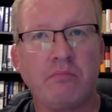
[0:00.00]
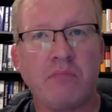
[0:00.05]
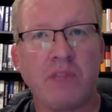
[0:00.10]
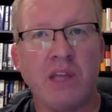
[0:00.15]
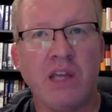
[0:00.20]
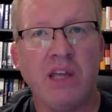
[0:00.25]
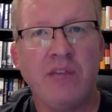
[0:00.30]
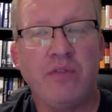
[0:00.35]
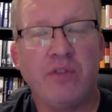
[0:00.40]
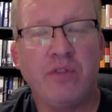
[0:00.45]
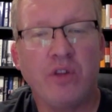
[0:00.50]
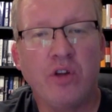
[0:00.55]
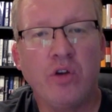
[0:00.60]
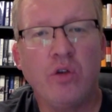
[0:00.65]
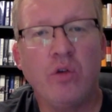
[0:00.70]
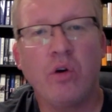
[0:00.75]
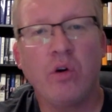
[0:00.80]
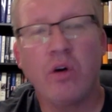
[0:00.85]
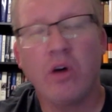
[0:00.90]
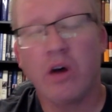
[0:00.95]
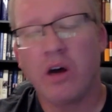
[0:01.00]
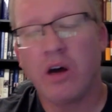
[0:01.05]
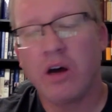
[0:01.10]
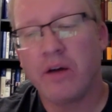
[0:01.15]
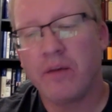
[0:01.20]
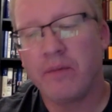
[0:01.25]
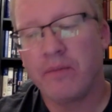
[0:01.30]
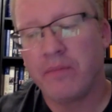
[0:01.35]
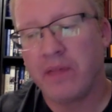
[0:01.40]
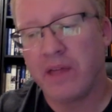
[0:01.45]
he flew
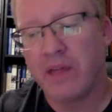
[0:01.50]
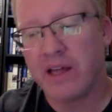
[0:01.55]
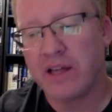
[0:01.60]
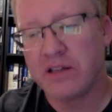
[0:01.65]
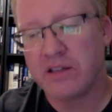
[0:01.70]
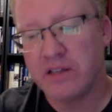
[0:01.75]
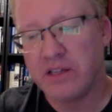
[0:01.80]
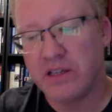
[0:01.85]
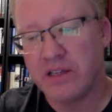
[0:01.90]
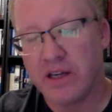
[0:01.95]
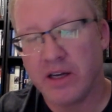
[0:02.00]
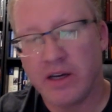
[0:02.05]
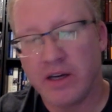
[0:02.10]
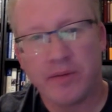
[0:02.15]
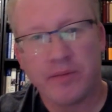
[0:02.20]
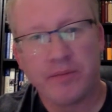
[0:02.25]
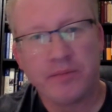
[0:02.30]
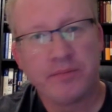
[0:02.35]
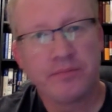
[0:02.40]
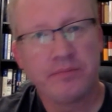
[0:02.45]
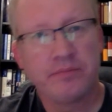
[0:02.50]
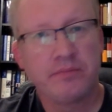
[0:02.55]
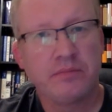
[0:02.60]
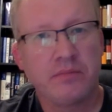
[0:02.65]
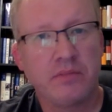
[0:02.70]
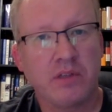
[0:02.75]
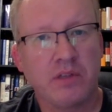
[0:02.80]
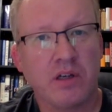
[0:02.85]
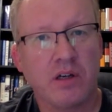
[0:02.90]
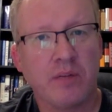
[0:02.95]
uh, as the uh,
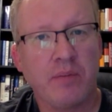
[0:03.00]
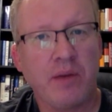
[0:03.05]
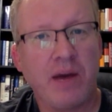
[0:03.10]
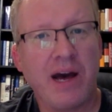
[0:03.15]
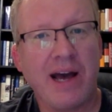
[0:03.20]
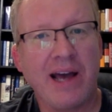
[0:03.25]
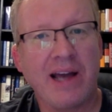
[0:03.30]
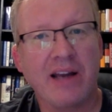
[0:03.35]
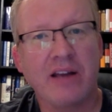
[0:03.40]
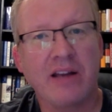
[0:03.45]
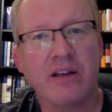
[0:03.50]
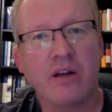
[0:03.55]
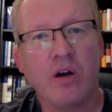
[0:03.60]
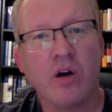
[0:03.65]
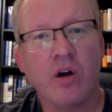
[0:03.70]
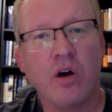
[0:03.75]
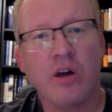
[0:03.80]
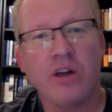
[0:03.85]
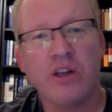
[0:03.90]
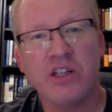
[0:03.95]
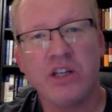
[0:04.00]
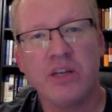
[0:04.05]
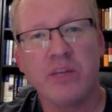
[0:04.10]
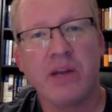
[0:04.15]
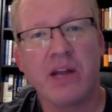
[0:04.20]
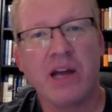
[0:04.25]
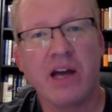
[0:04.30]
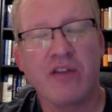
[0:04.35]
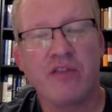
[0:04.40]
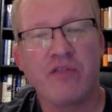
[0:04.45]
uh pilot on
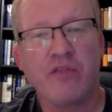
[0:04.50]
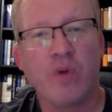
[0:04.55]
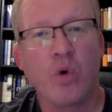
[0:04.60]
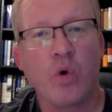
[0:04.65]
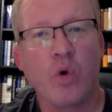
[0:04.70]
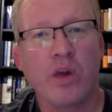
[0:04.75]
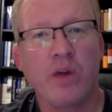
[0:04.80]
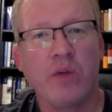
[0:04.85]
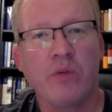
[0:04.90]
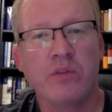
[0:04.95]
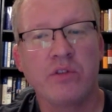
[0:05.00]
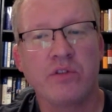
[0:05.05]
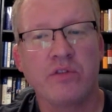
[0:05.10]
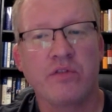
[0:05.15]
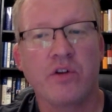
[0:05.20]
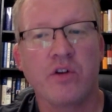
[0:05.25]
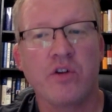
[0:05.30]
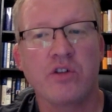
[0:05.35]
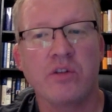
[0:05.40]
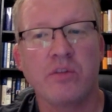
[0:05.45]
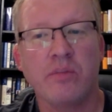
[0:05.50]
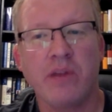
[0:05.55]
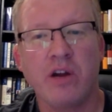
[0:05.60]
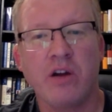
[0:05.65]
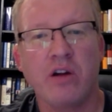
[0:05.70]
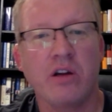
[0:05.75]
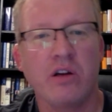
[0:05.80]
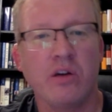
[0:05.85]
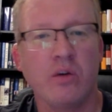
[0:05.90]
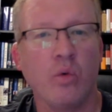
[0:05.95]
Gemini 4. He was the first
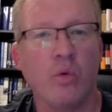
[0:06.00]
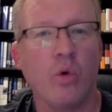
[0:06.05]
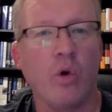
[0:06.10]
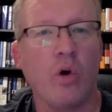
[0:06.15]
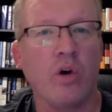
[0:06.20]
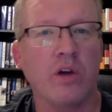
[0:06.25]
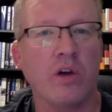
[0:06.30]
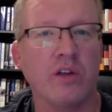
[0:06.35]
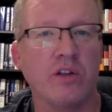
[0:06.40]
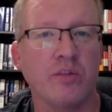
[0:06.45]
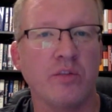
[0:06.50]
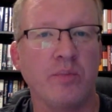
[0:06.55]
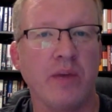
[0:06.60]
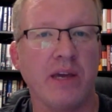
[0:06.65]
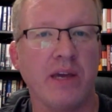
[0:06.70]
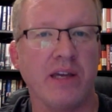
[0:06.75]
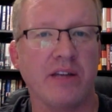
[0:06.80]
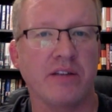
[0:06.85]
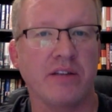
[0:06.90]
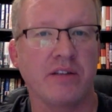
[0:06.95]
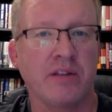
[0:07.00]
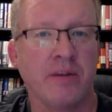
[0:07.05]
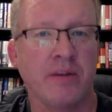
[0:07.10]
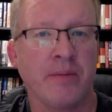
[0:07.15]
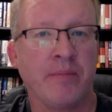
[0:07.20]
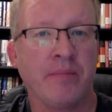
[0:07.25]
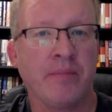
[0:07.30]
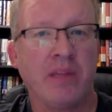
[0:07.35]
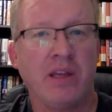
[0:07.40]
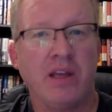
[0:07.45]
American to walk in space
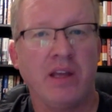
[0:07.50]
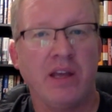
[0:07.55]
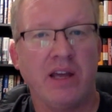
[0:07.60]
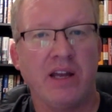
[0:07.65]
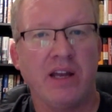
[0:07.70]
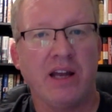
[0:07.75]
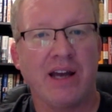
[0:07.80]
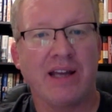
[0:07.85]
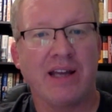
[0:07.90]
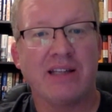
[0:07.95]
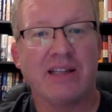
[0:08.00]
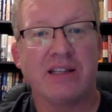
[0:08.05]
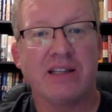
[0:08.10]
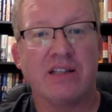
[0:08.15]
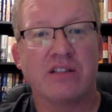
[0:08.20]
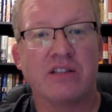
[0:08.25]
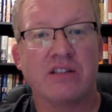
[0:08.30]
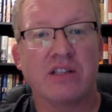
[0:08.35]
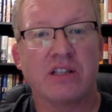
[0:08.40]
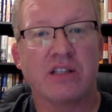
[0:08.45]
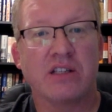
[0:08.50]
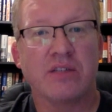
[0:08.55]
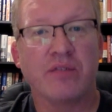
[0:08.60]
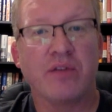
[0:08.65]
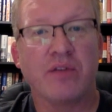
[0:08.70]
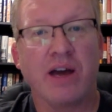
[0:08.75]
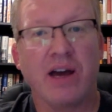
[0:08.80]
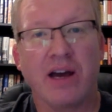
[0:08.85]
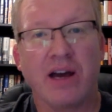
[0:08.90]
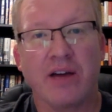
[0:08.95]
in
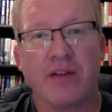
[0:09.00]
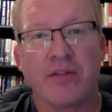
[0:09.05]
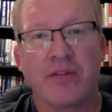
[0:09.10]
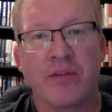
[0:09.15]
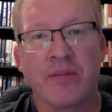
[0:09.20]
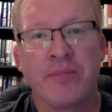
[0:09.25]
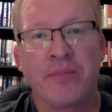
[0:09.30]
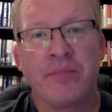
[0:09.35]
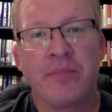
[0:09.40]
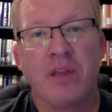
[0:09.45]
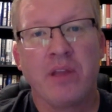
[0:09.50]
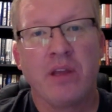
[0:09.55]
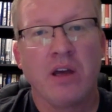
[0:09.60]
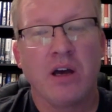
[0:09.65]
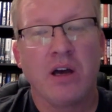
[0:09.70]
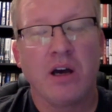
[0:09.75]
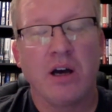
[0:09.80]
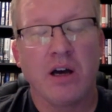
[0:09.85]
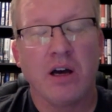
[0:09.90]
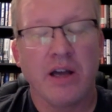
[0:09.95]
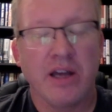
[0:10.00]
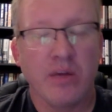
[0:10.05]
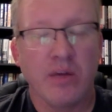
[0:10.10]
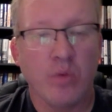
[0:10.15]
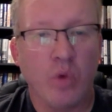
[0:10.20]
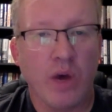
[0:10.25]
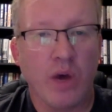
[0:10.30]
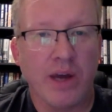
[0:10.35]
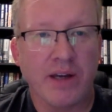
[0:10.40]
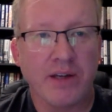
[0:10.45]
1965, uh, Ed
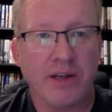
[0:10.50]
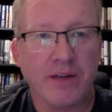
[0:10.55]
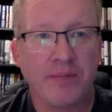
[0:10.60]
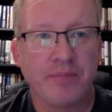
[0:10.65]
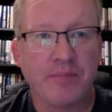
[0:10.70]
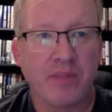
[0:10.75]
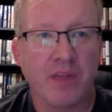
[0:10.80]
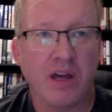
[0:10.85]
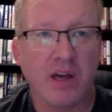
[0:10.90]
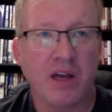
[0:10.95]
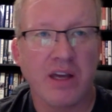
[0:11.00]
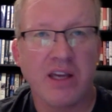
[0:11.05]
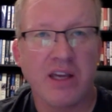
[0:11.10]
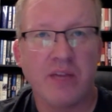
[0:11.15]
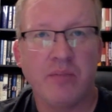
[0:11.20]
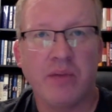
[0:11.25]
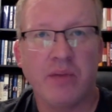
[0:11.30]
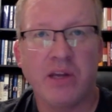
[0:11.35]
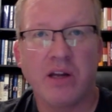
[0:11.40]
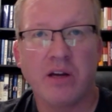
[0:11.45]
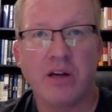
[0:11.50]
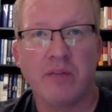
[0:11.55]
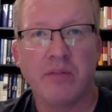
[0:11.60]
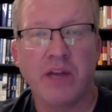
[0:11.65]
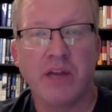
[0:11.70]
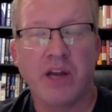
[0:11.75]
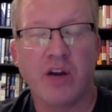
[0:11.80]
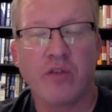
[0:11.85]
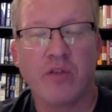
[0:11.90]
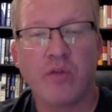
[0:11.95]
White. Uh, he had been an
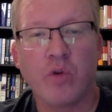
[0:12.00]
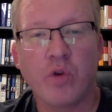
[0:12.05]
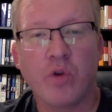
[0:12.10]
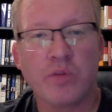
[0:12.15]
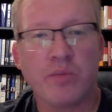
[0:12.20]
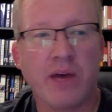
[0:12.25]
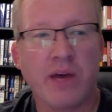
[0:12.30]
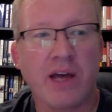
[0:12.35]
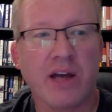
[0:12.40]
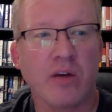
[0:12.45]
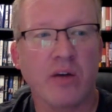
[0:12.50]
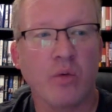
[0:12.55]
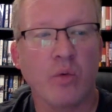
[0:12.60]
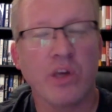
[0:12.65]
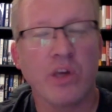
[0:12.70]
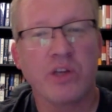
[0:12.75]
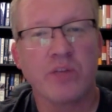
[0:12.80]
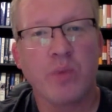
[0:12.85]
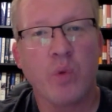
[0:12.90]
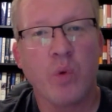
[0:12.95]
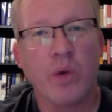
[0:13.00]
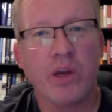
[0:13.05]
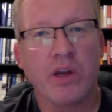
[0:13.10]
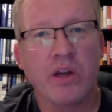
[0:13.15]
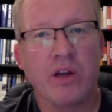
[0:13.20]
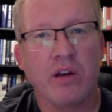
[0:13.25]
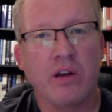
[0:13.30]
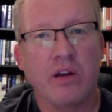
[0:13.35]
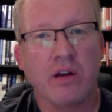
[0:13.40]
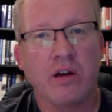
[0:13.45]
Air Force pilot, a West Point
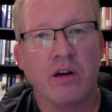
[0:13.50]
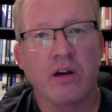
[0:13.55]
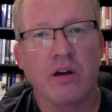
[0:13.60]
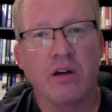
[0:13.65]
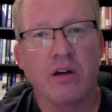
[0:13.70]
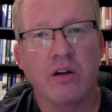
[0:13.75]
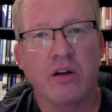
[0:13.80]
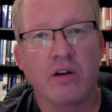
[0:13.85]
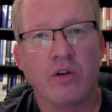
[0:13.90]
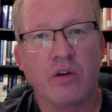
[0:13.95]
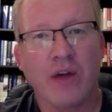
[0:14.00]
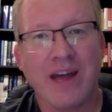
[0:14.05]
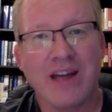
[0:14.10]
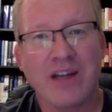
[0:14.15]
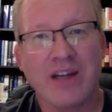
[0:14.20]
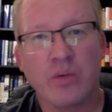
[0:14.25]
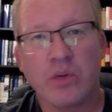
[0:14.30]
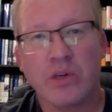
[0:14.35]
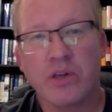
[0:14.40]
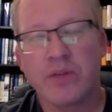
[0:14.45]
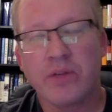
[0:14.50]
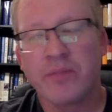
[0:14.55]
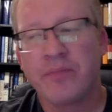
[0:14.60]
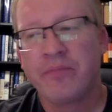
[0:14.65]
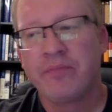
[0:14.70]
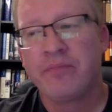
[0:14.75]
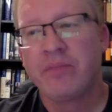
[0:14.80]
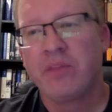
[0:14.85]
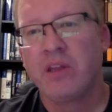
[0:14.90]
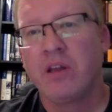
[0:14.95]
uh, graduate.
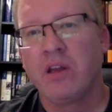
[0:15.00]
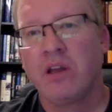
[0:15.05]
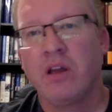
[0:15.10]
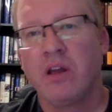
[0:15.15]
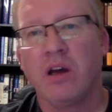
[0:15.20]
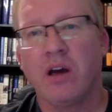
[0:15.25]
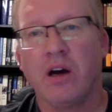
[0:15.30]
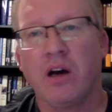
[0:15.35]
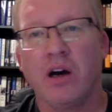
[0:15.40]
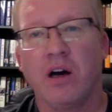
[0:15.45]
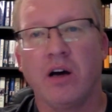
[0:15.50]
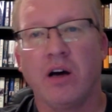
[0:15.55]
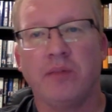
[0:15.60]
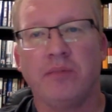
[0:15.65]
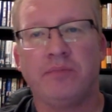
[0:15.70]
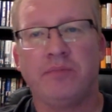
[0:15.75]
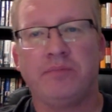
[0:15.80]
the